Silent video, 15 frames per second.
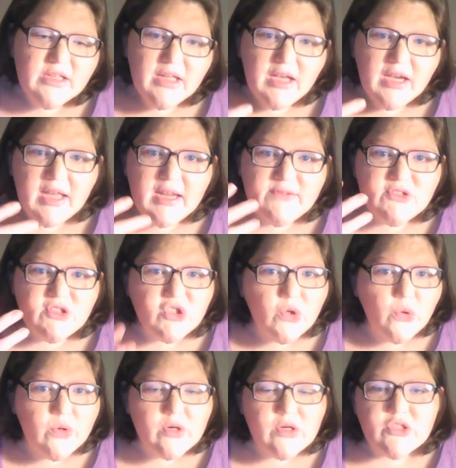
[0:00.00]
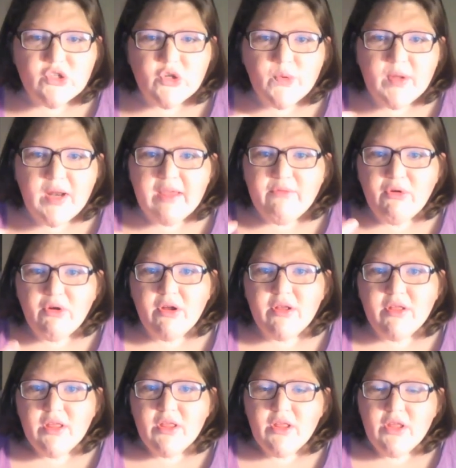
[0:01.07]
kind of sores or whatever,
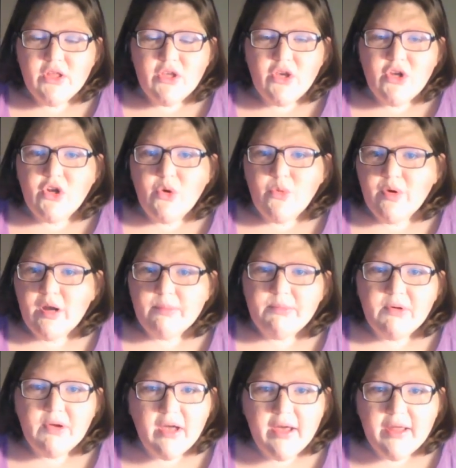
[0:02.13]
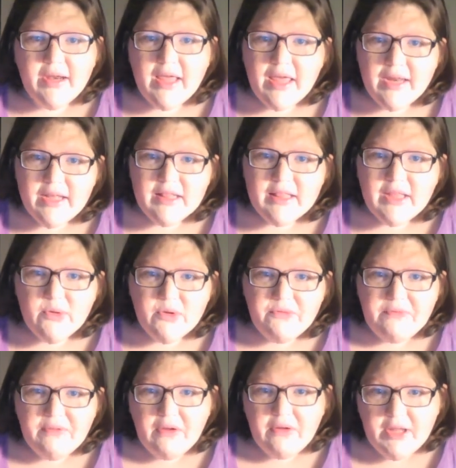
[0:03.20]
you don't want to put on any liquid
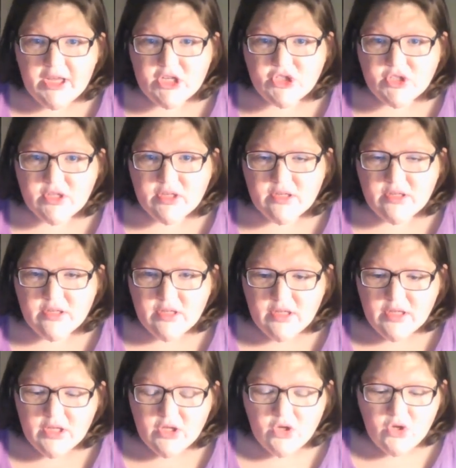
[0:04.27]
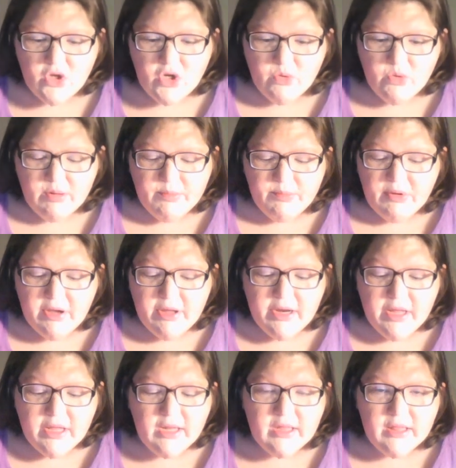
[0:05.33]
foundation. You don't want to put on
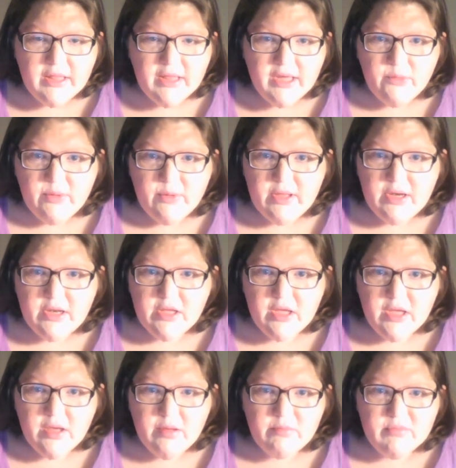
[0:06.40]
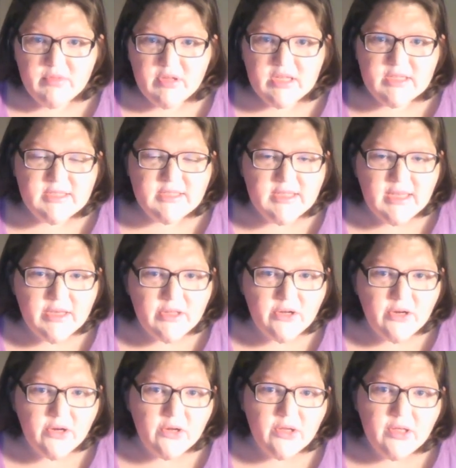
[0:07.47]
any liquid
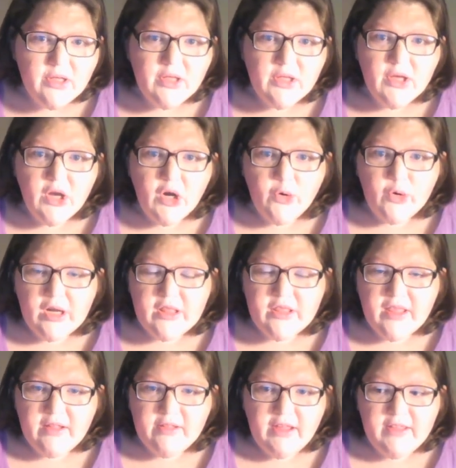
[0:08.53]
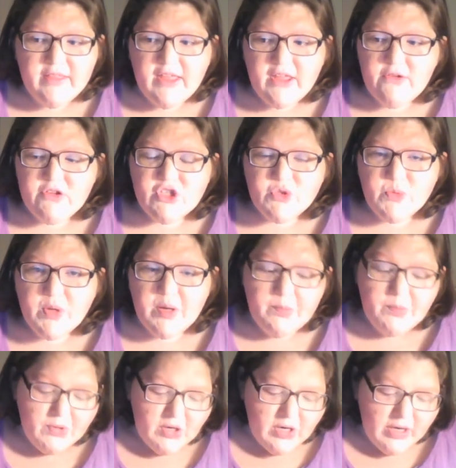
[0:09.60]
concealer or anything like that. You just want
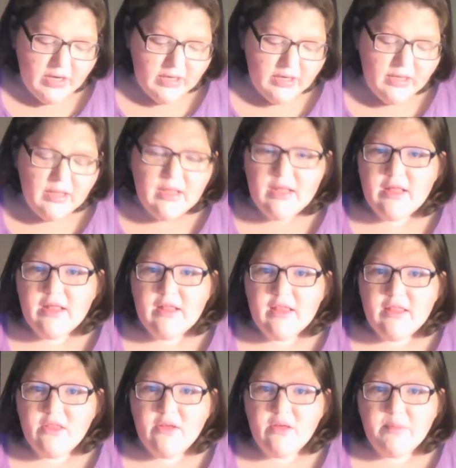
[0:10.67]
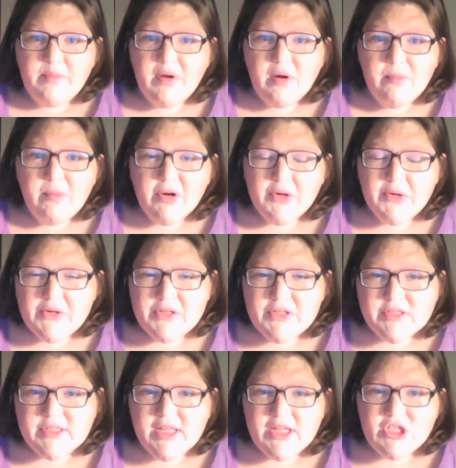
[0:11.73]
to put on the Bare
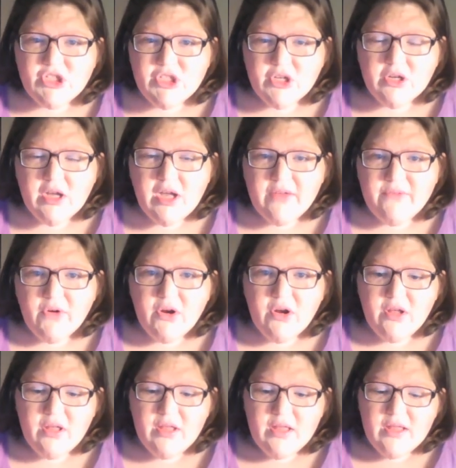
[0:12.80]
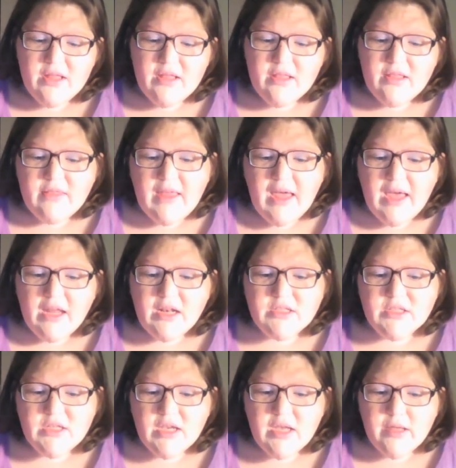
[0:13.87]
Minerals, that sheer cover, that
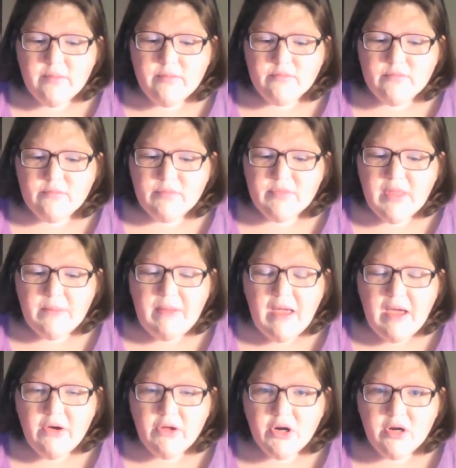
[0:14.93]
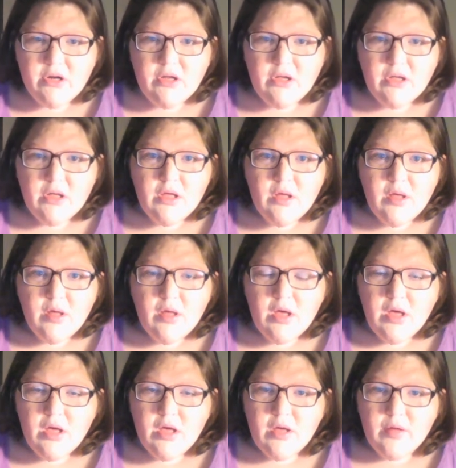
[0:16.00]
that powder
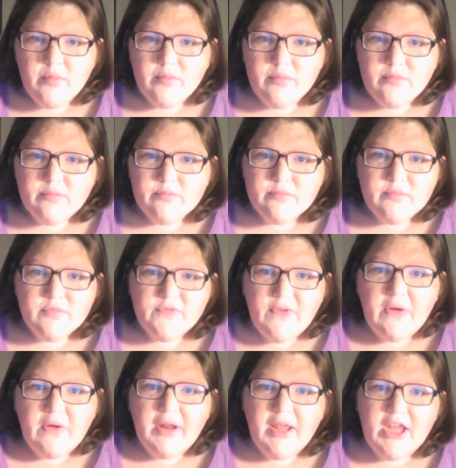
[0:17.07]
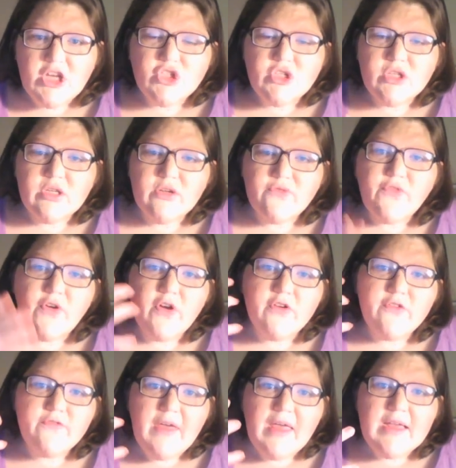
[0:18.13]
foundation for your
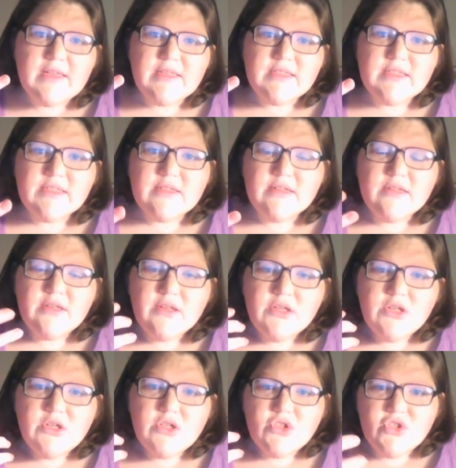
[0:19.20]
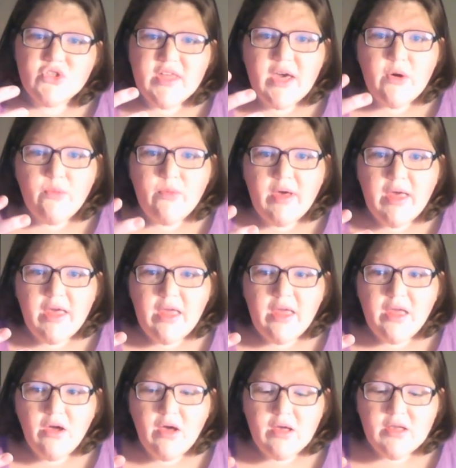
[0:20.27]
face. So that
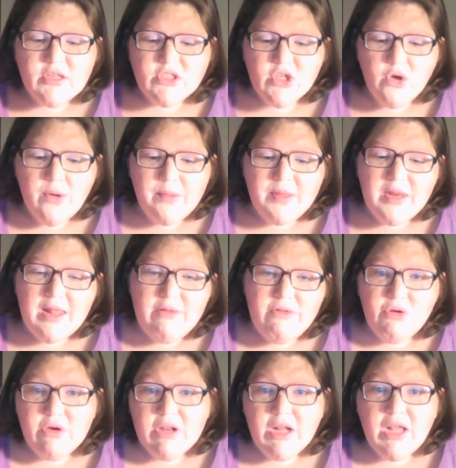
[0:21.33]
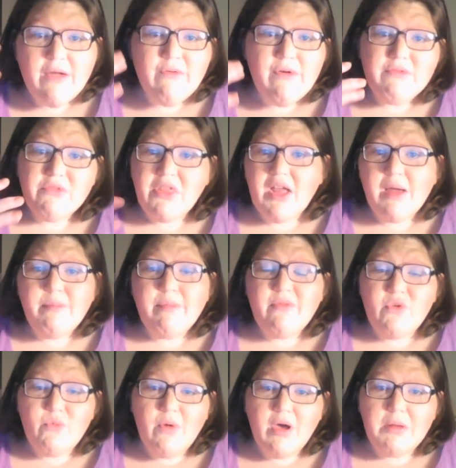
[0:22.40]
way, also, I mean, you can cover everything up if
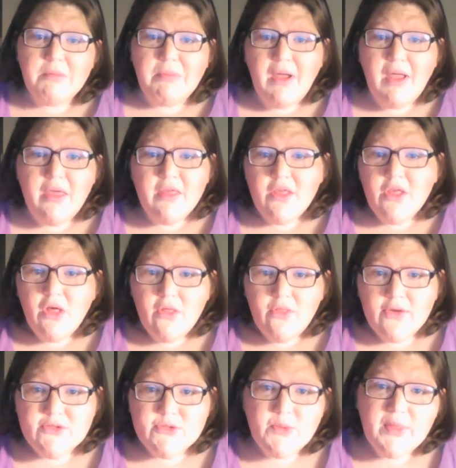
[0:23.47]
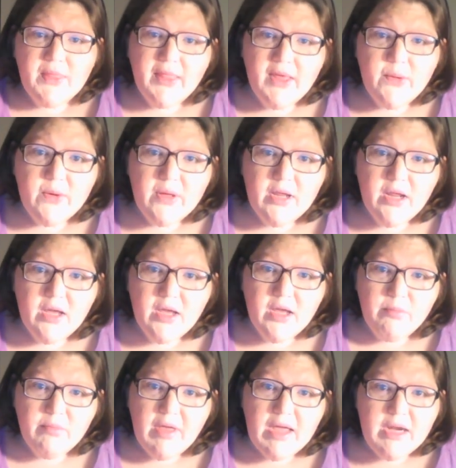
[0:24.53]
you want by those liquid
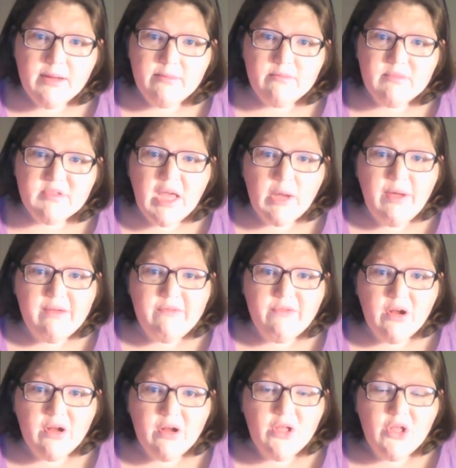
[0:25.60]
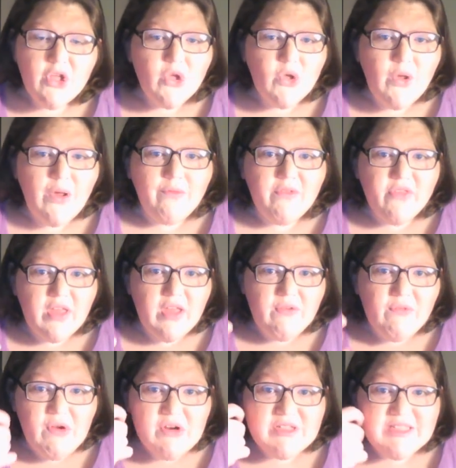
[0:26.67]
items. However, you have to think
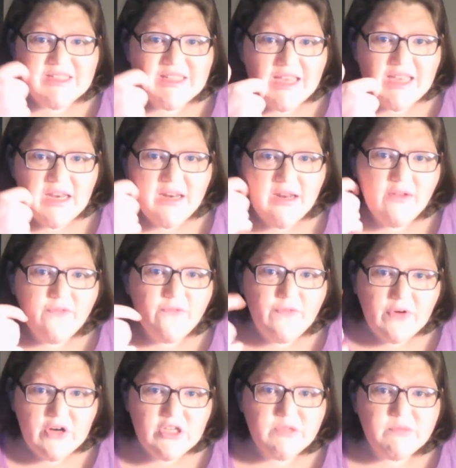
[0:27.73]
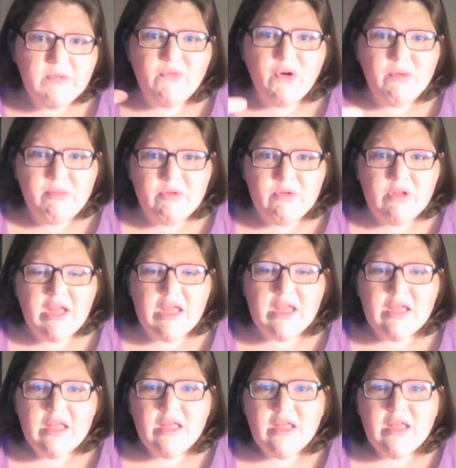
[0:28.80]
for your skin first before beauty.